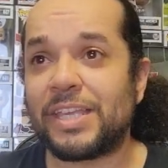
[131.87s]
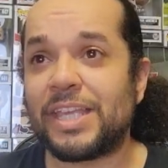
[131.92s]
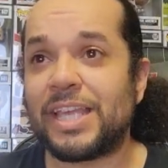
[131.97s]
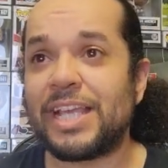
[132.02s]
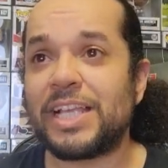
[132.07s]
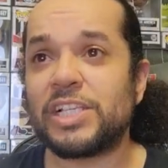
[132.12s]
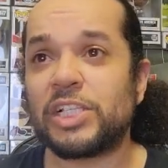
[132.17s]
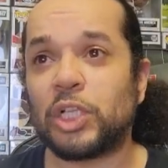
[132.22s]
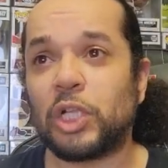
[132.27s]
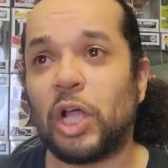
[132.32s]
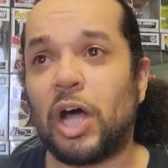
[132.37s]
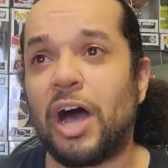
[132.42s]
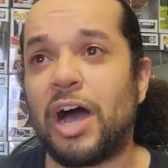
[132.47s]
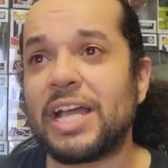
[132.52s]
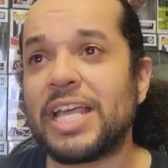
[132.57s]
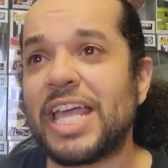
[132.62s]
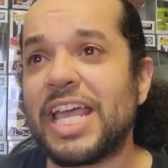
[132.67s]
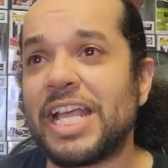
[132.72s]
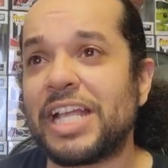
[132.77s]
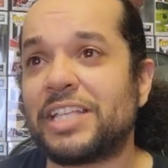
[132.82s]
He's
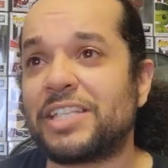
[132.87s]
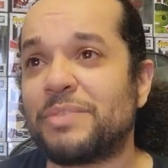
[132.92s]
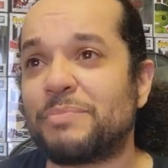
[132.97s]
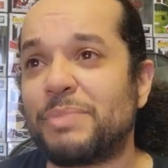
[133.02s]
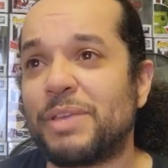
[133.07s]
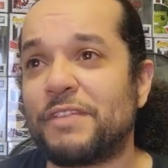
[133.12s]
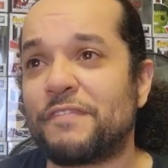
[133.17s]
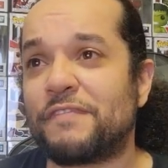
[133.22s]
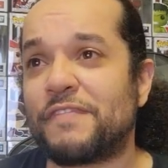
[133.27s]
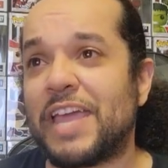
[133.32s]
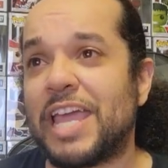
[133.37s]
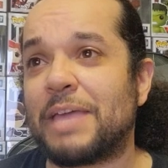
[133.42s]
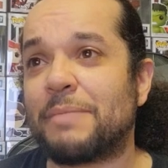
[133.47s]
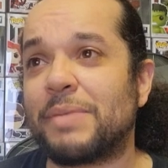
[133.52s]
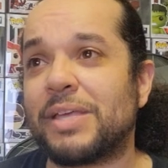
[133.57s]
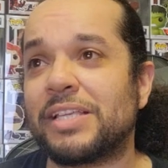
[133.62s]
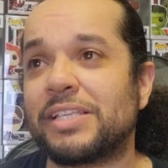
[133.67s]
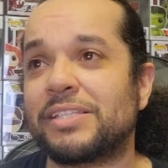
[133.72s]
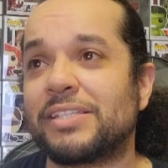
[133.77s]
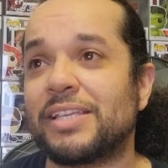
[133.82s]
longing to be
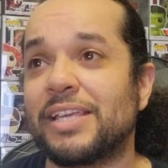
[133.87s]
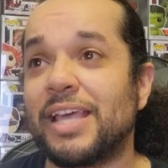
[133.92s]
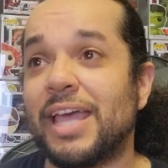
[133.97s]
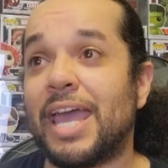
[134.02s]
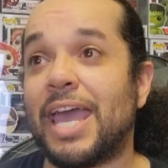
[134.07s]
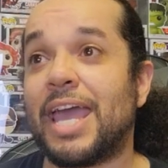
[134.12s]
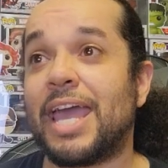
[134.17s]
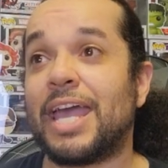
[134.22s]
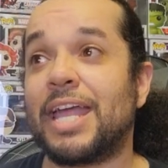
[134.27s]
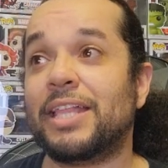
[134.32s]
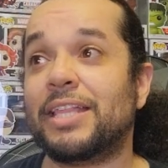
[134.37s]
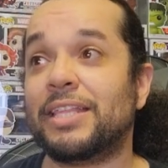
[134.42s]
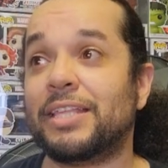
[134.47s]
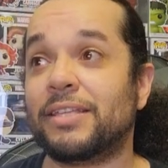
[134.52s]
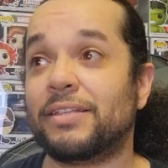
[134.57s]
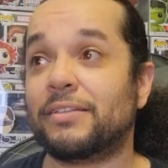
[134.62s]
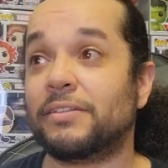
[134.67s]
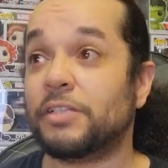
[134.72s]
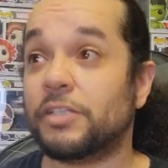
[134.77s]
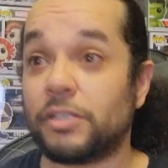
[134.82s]
famous. And
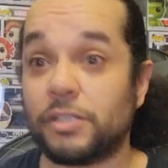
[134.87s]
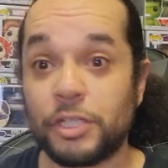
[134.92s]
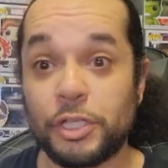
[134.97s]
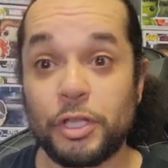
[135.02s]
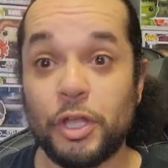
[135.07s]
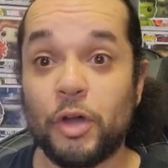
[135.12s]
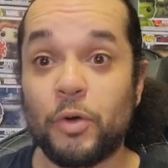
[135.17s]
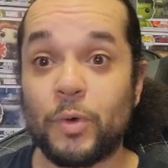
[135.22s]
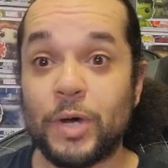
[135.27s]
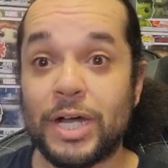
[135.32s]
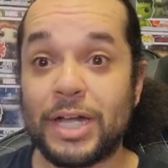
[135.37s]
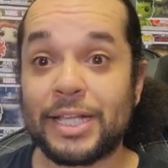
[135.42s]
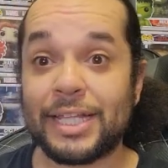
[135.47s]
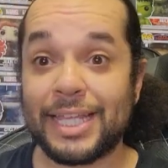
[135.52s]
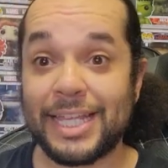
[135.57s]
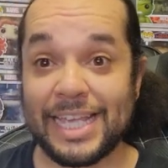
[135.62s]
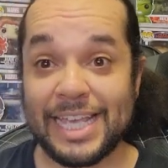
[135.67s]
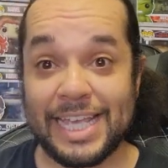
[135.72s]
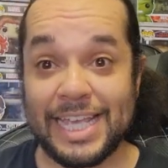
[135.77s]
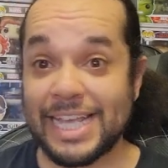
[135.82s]
you know
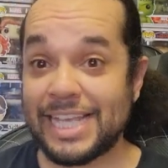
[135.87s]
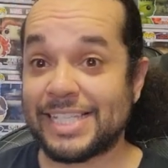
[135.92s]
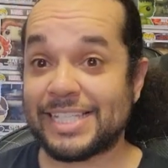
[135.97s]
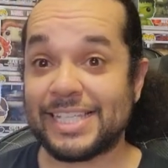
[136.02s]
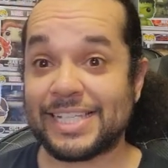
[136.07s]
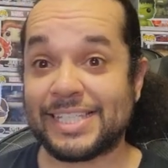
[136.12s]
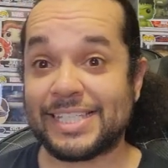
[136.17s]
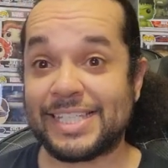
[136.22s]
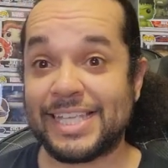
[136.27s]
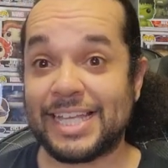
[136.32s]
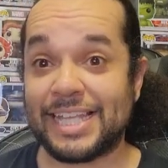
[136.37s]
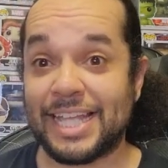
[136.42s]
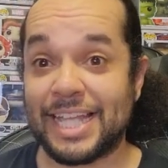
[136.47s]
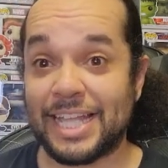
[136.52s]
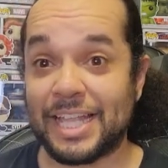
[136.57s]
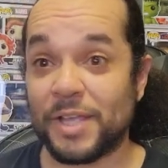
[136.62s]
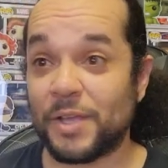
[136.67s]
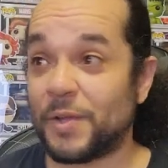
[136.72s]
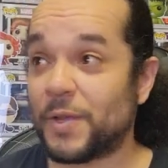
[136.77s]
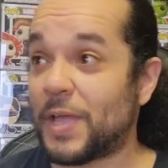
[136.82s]
what? He
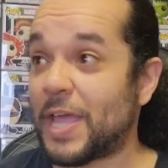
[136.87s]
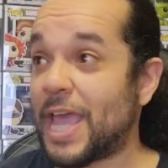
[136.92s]
succeeded.